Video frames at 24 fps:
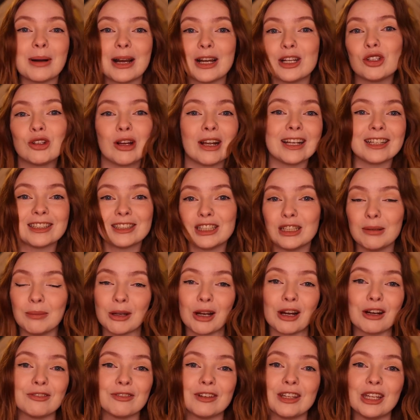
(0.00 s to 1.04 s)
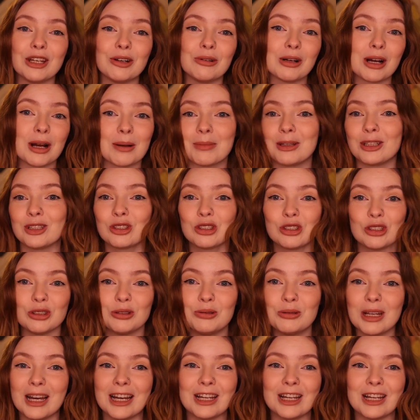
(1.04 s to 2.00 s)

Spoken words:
my dragon TBR video coming soon.